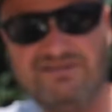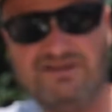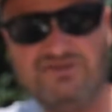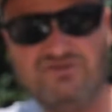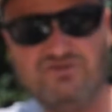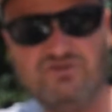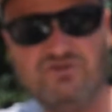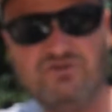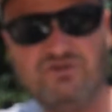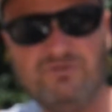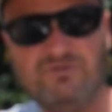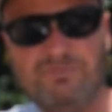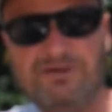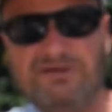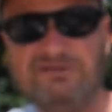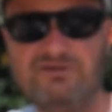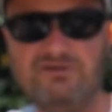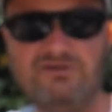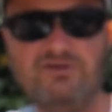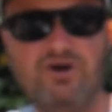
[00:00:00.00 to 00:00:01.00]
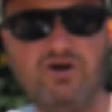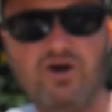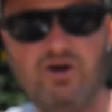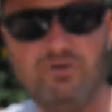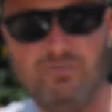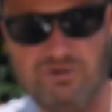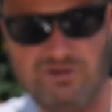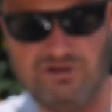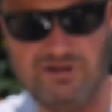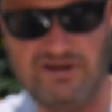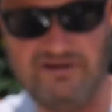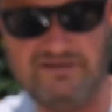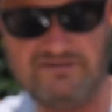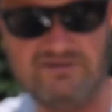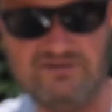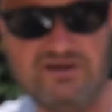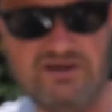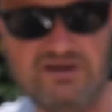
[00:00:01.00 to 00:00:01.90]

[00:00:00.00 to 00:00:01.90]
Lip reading: that sugar and makes it caramelized.